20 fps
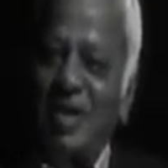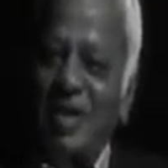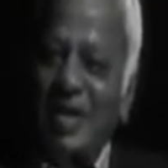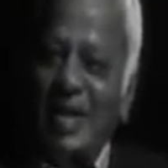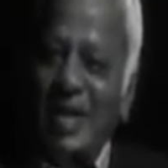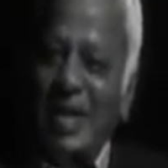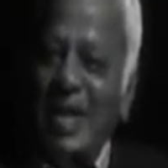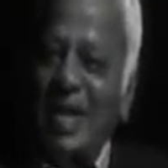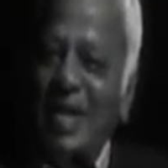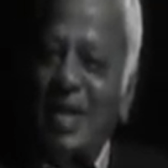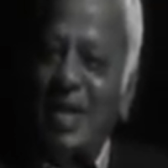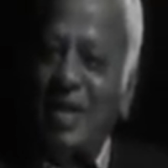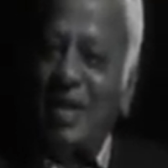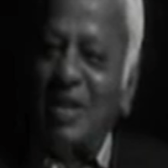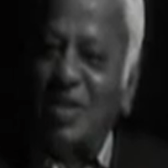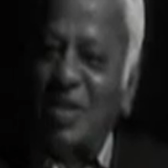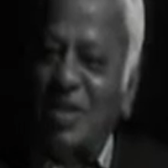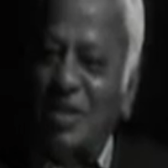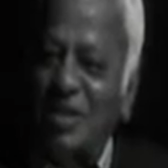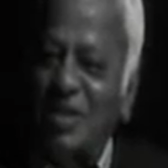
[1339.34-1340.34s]

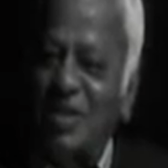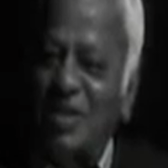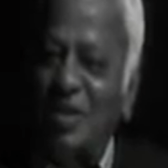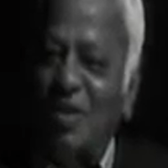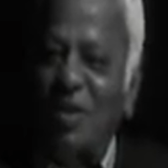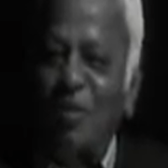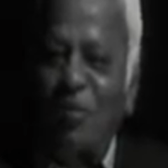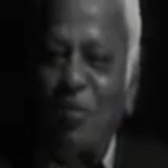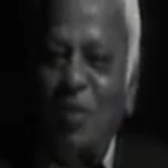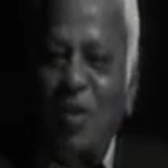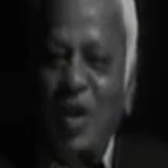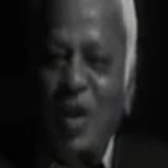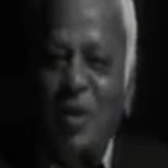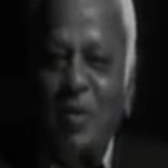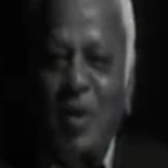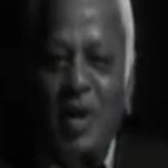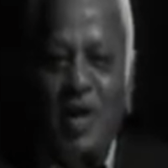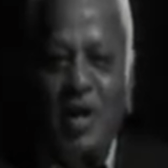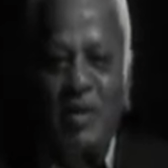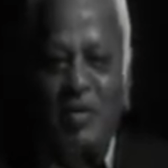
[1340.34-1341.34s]
creating these
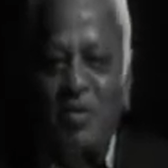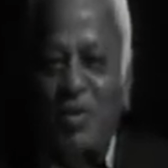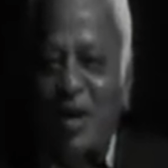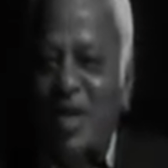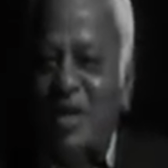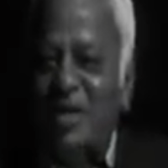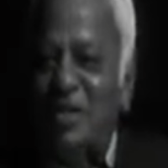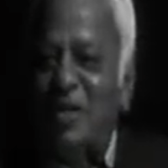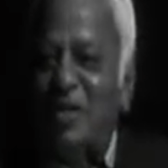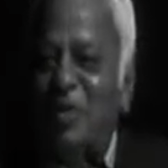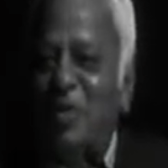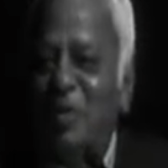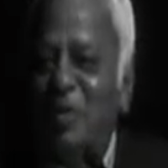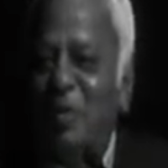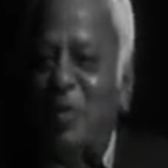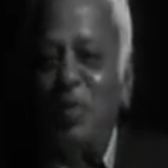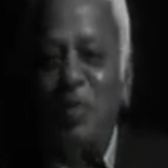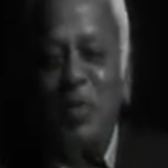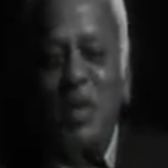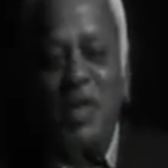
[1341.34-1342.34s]
fundamental traits in
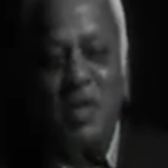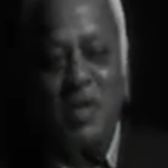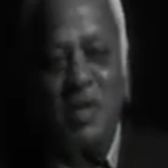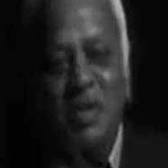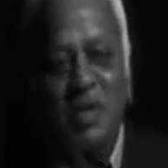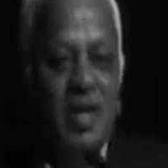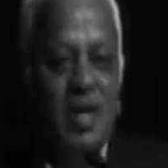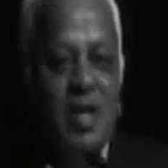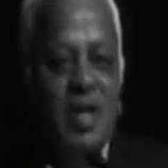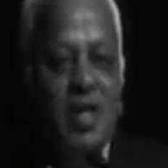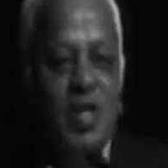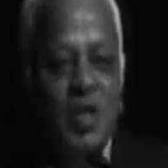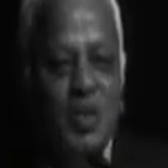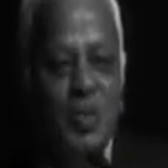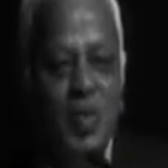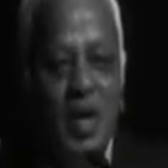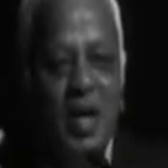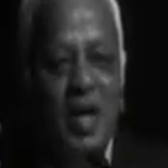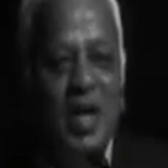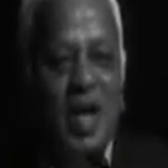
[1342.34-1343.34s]
human beings.
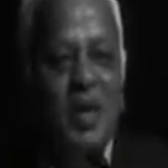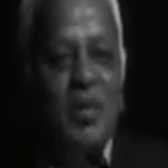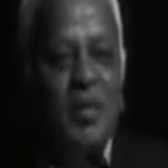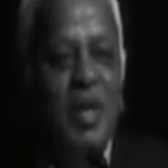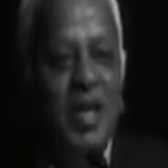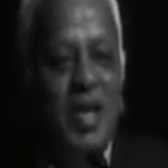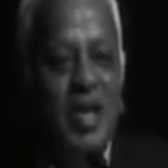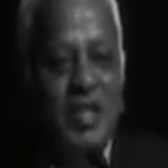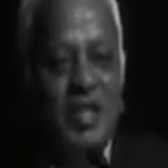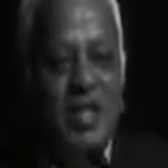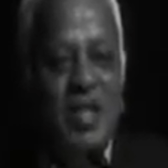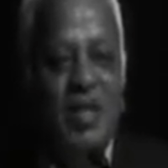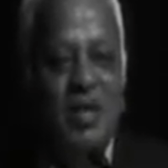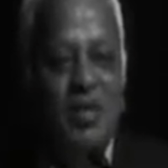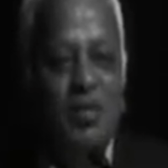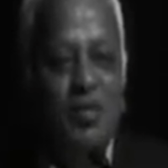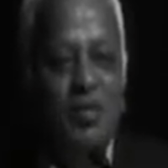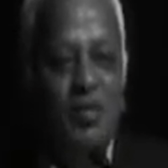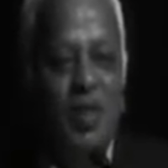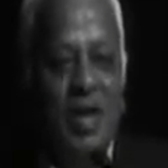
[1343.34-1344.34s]
Spend time in
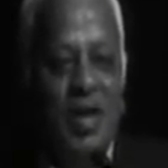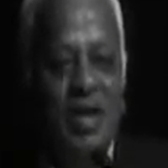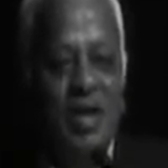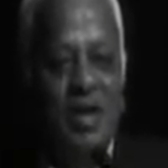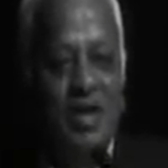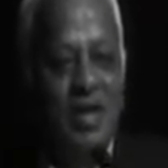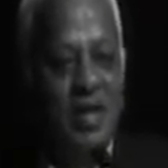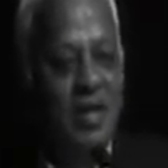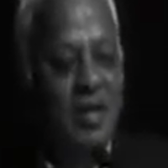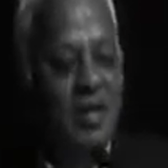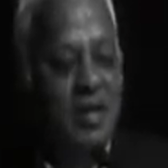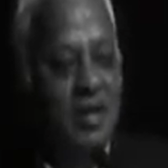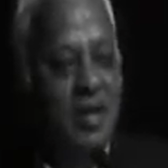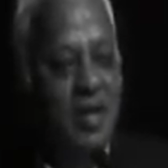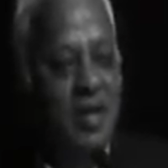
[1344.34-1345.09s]
listening to faculty.